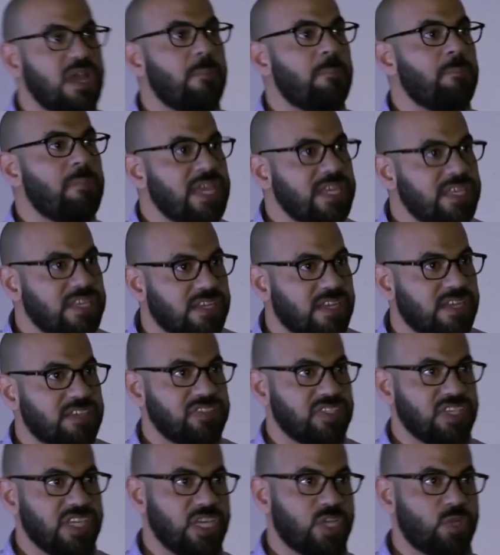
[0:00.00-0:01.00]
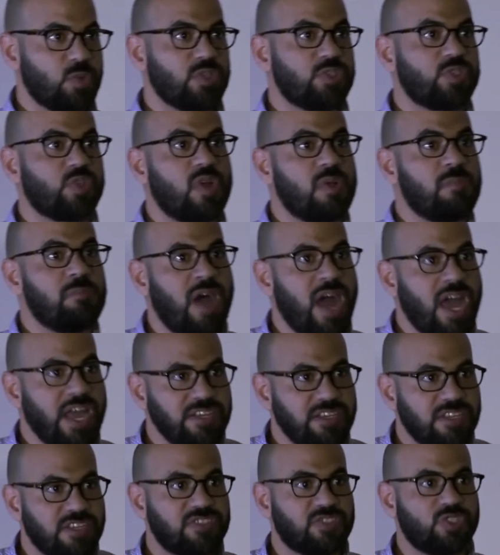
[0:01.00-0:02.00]
making us equal, to
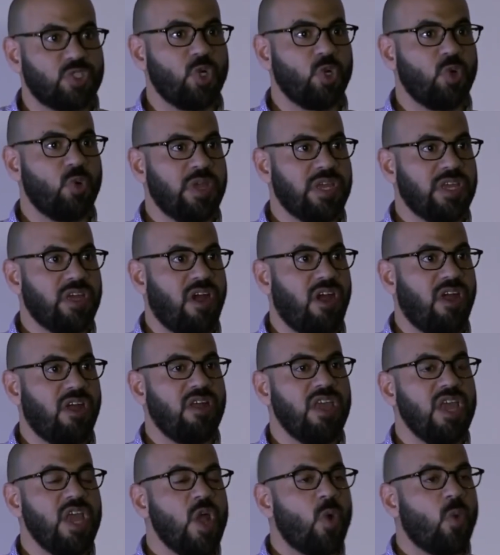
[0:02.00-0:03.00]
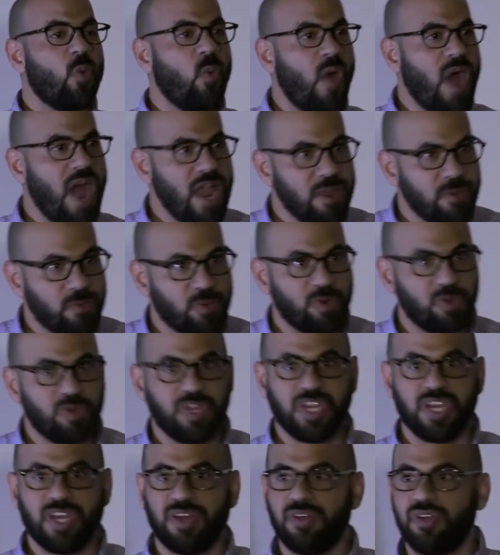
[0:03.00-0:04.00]
remind us who we are, why we're
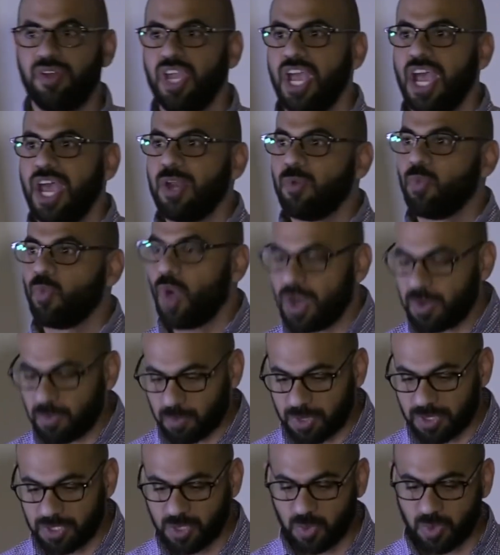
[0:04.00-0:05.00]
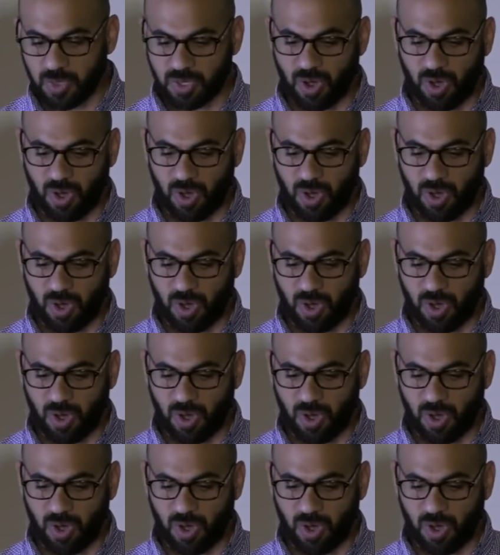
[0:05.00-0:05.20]
here, and what we're doing